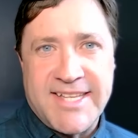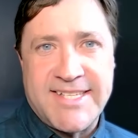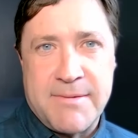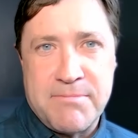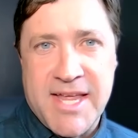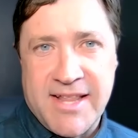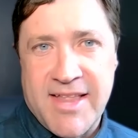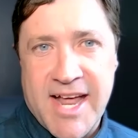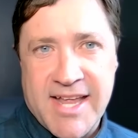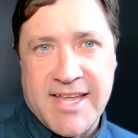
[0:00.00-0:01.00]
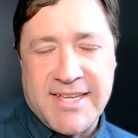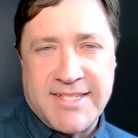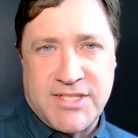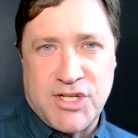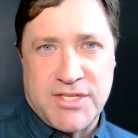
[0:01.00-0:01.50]
something that
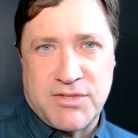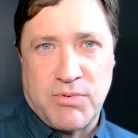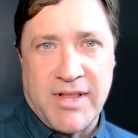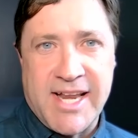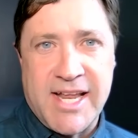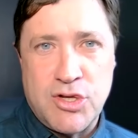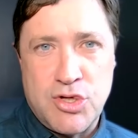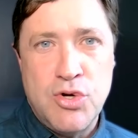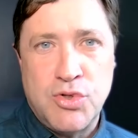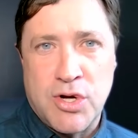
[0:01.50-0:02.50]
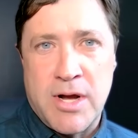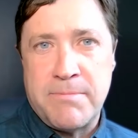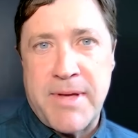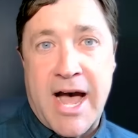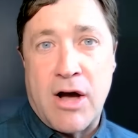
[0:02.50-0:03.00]
is just related to
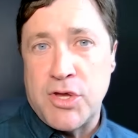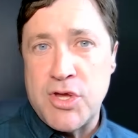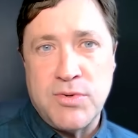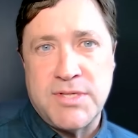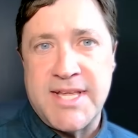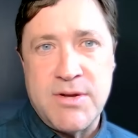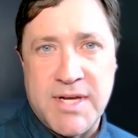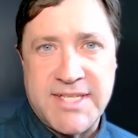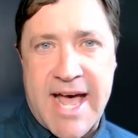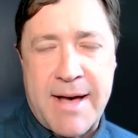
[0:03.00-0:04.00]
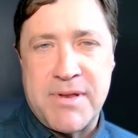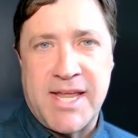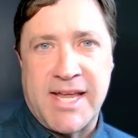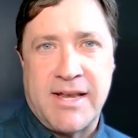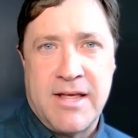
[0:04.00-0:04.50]
Trump? How do you see what's
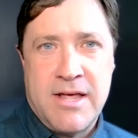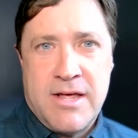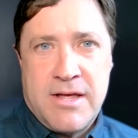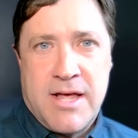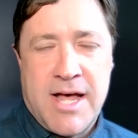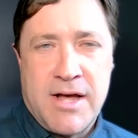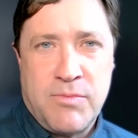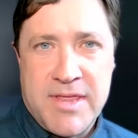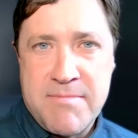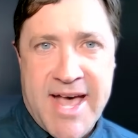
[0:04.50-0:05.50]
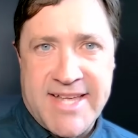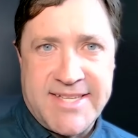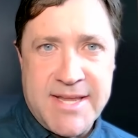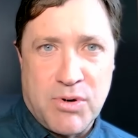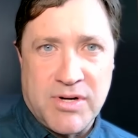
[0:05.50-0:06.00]
happening with the mass
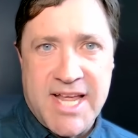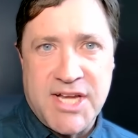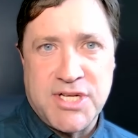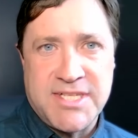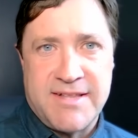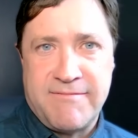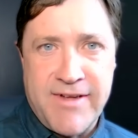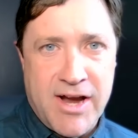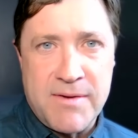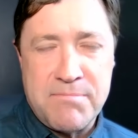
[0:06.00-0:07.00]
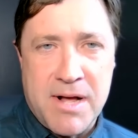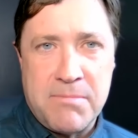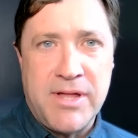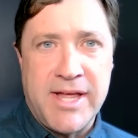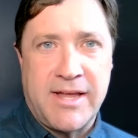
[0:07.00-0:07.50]
deportations and very
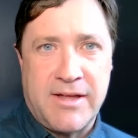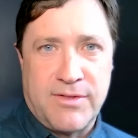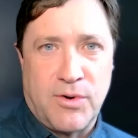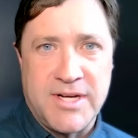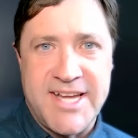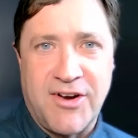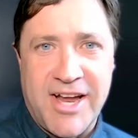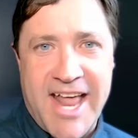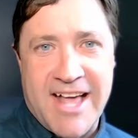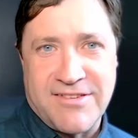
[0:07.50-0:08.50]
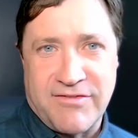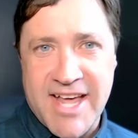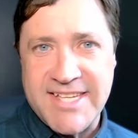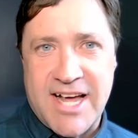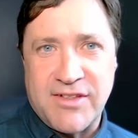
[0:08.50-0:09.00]
public authoritarian acts of
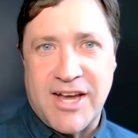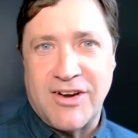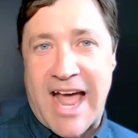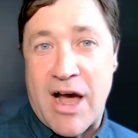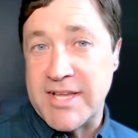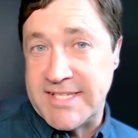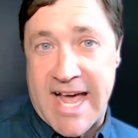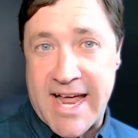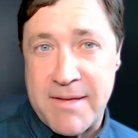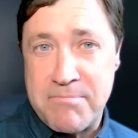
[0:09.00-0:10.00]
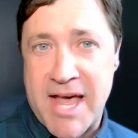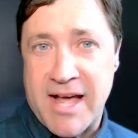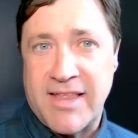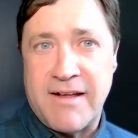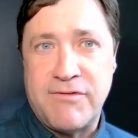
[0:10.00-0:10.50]
ICE out there? How does that
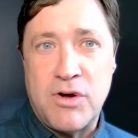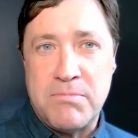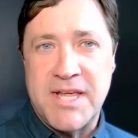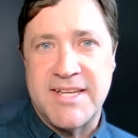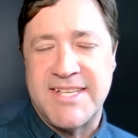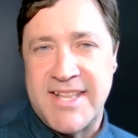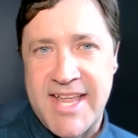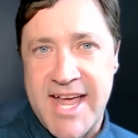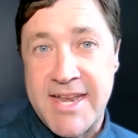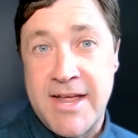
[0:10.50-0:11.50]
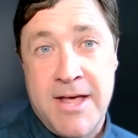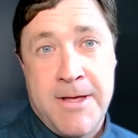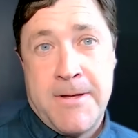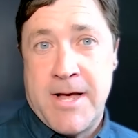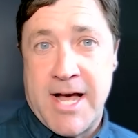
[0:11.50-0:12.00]
impact that vote? Because in the end,
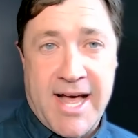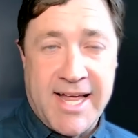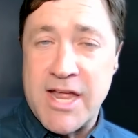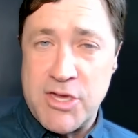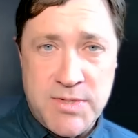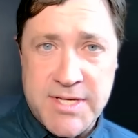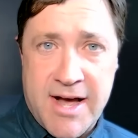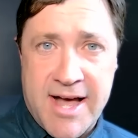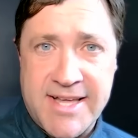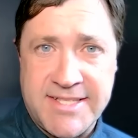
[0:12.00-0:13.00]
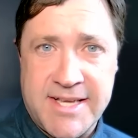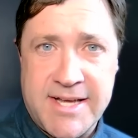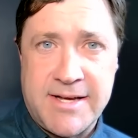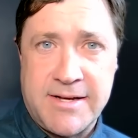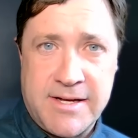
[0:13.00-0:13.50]
again, Utah has
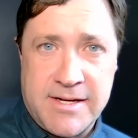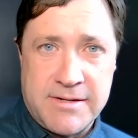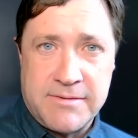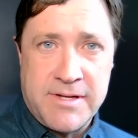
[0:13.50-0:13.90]
a